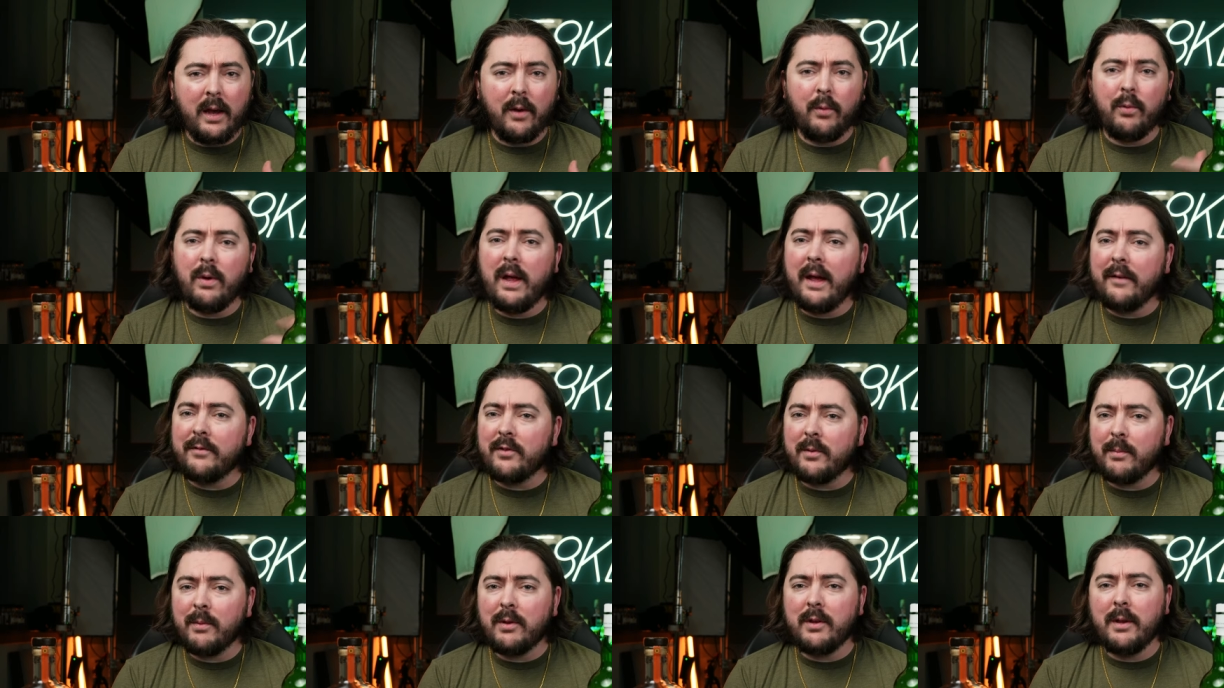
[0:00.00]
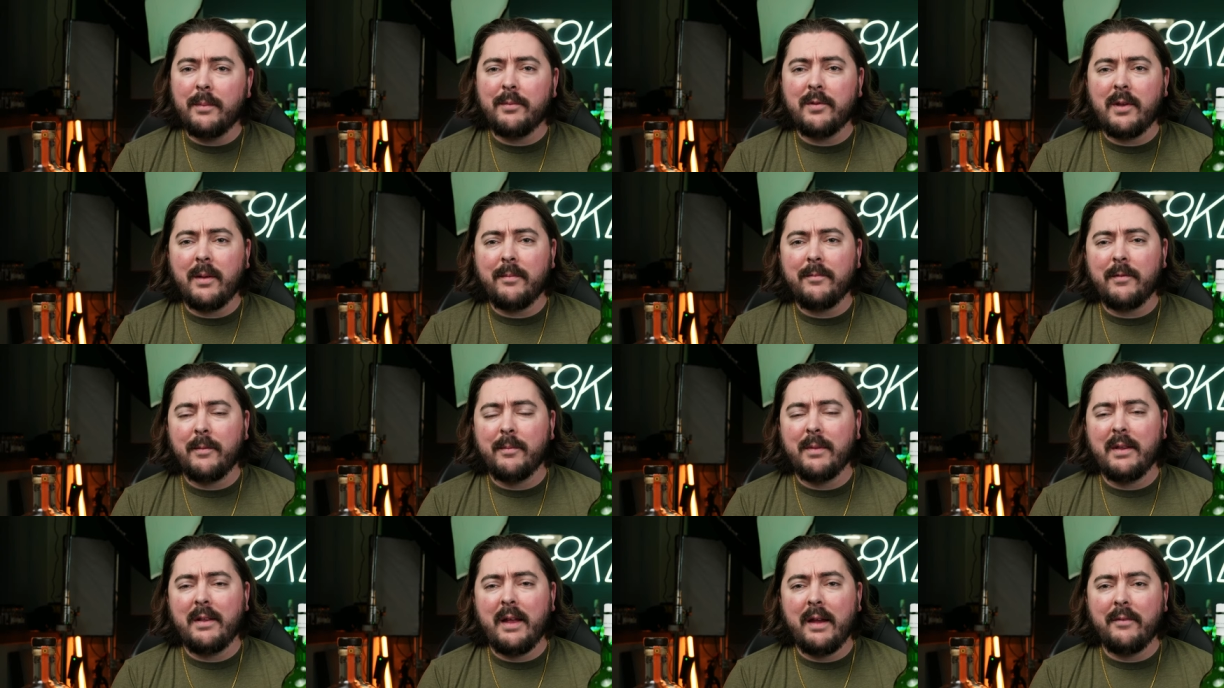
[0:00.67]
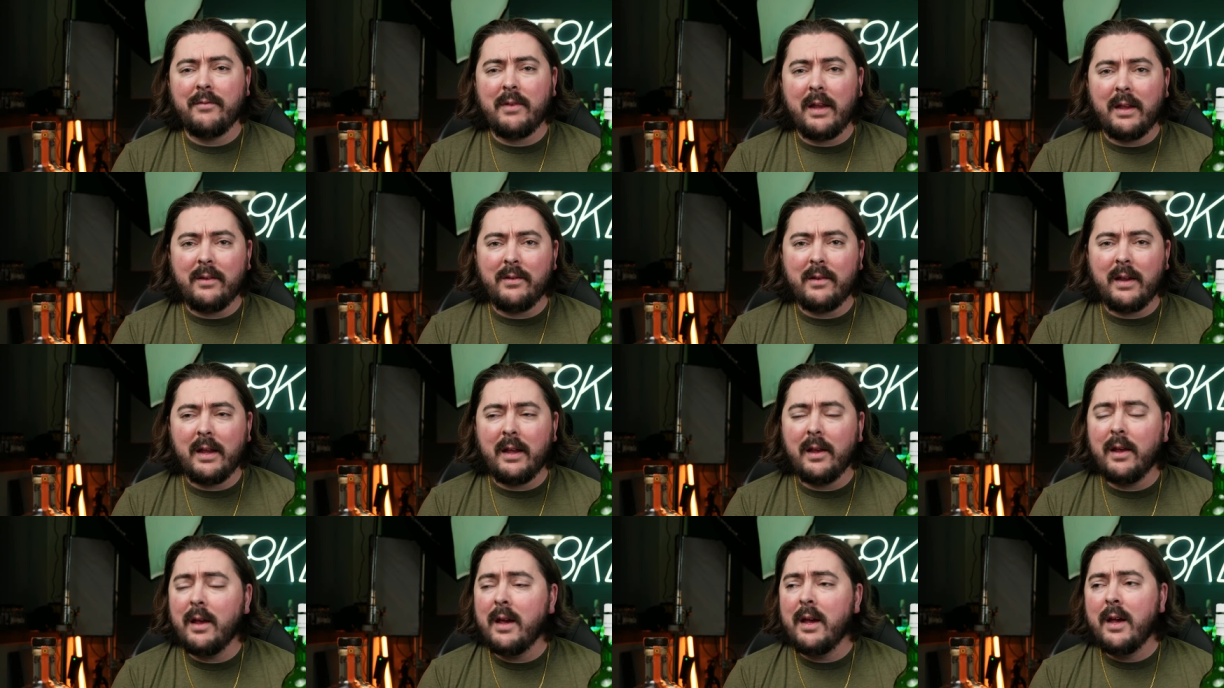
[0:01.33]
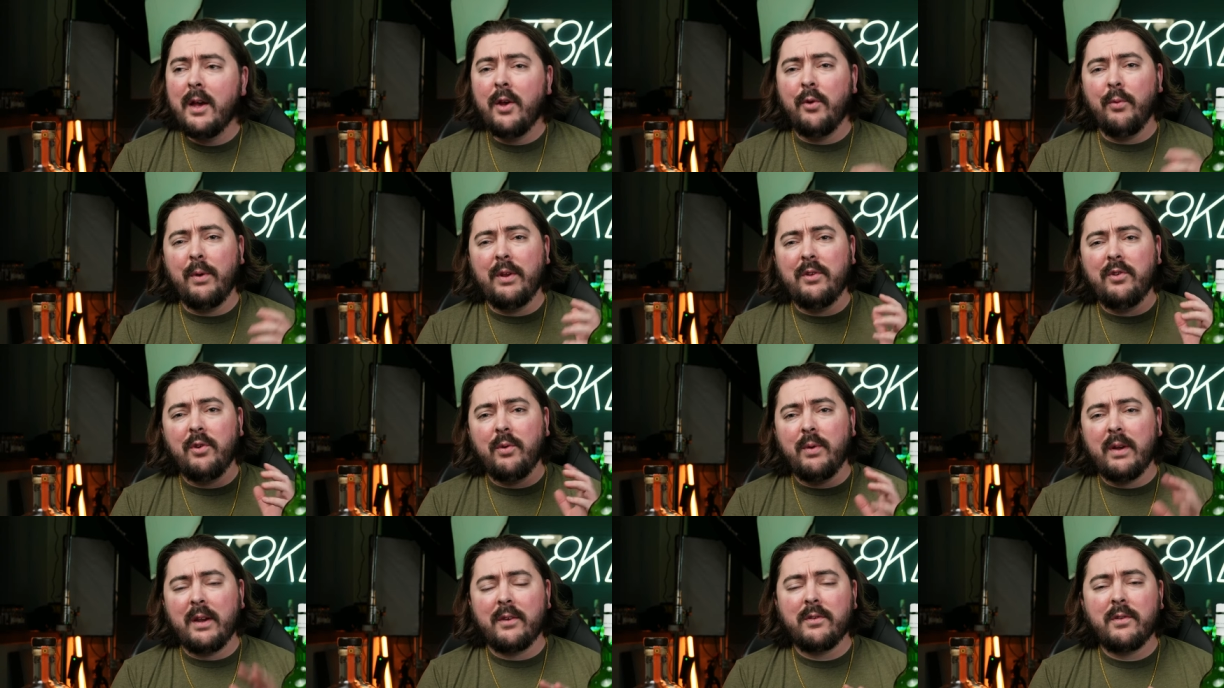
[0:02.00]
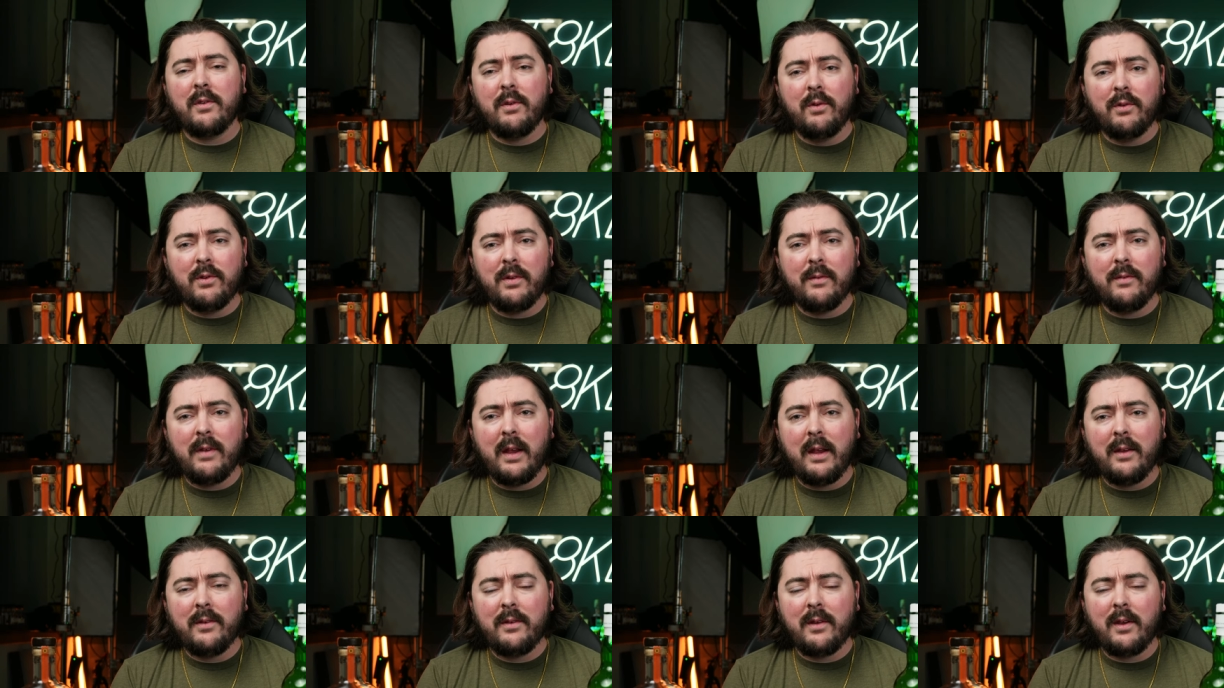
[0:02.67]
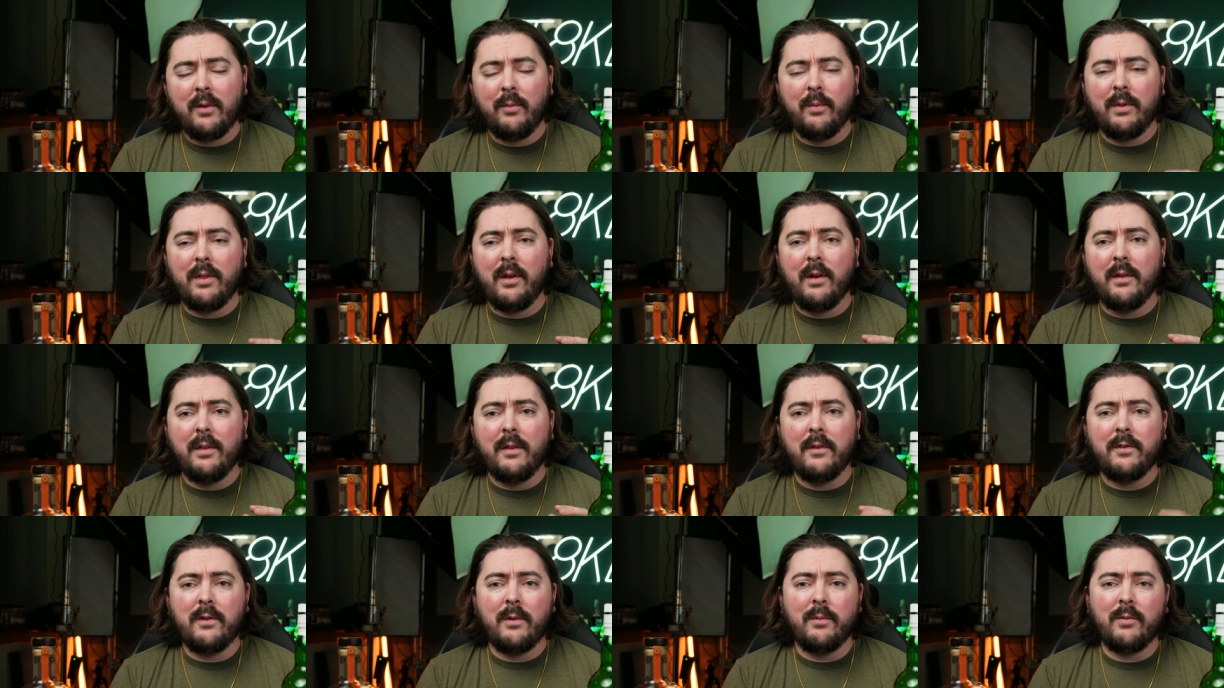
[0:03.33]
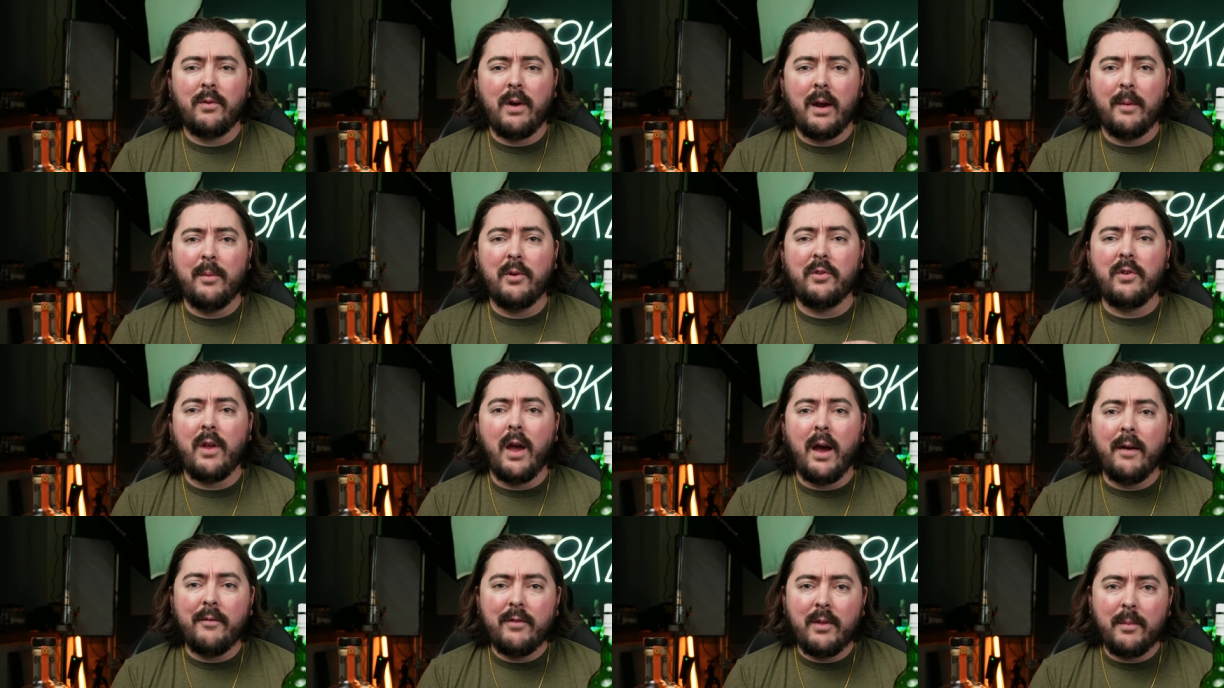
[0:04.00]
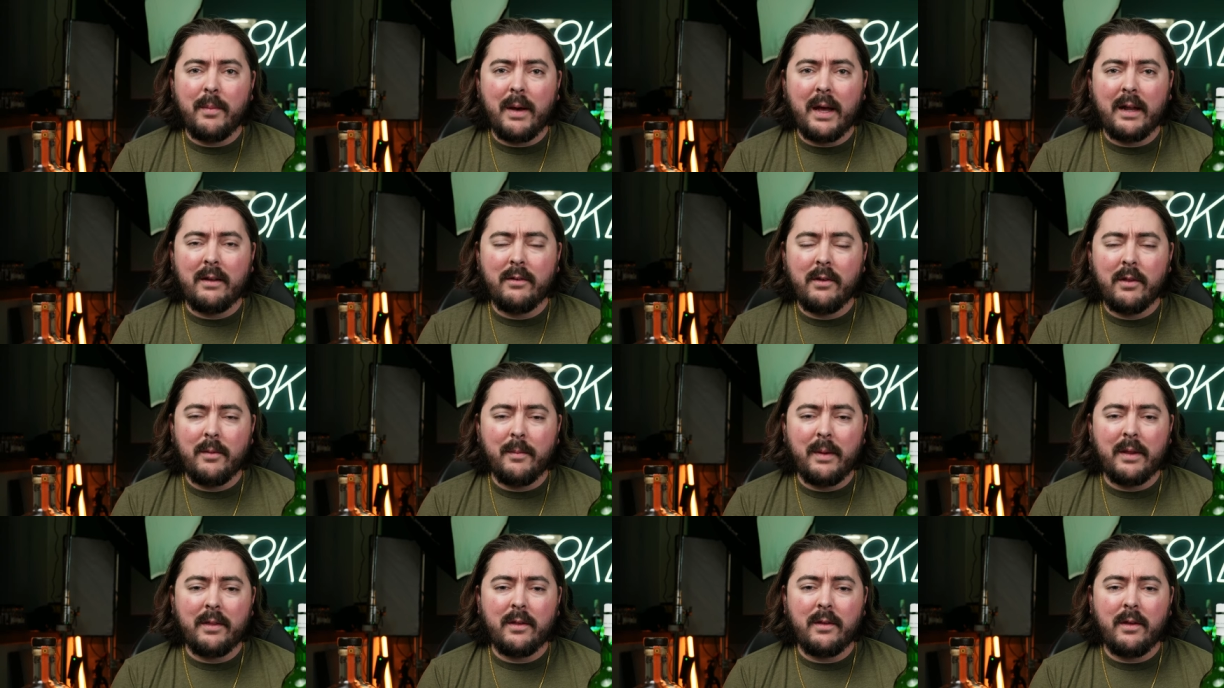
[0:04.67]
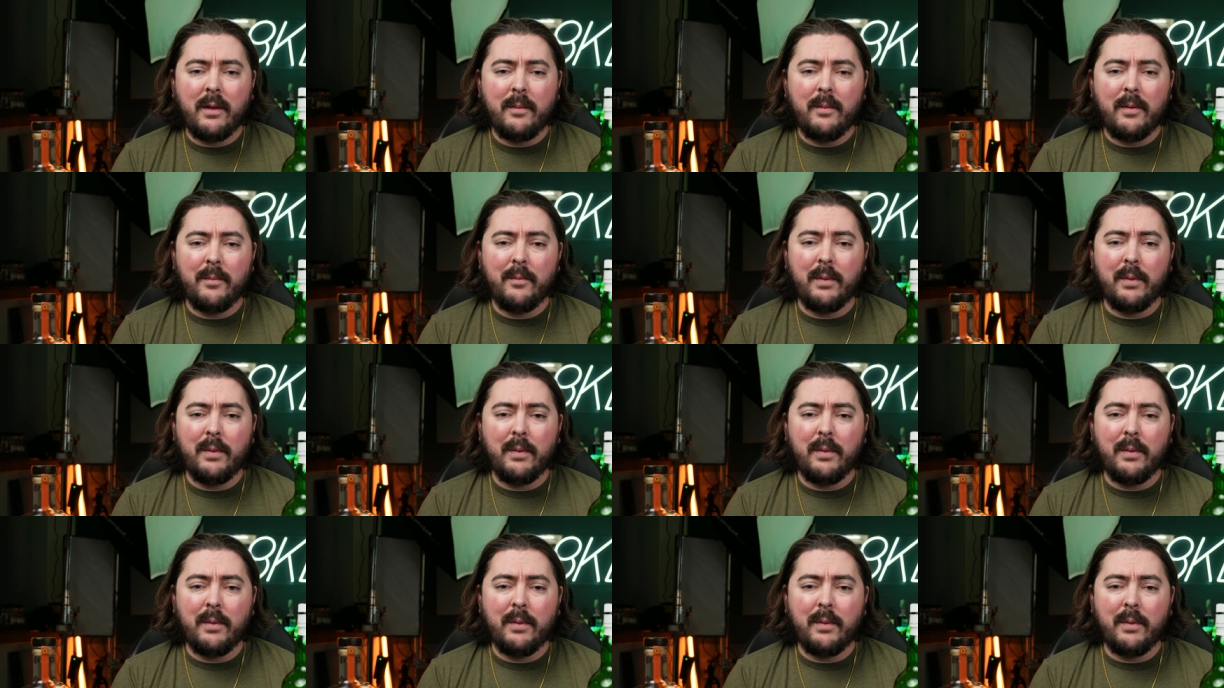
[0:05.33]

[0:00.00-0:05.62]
uh, will have some clips up from the live tasting we do an exclusive tasting with all the subscribers of the Bottle of the Month Club.